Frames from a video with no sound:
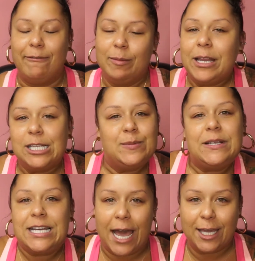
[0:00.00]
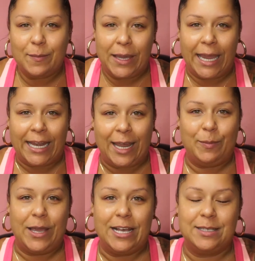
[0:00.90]
Everybody's been tagging me in
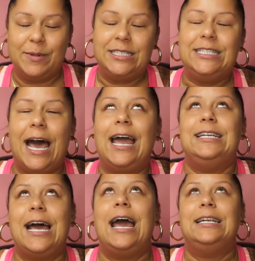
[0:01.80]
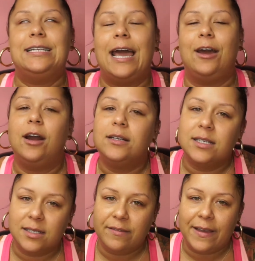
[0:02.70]
it because I'm a die-hard
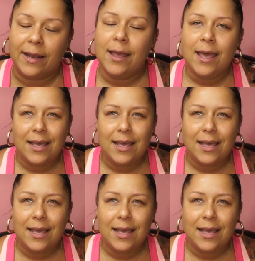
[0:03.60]
Disney fan.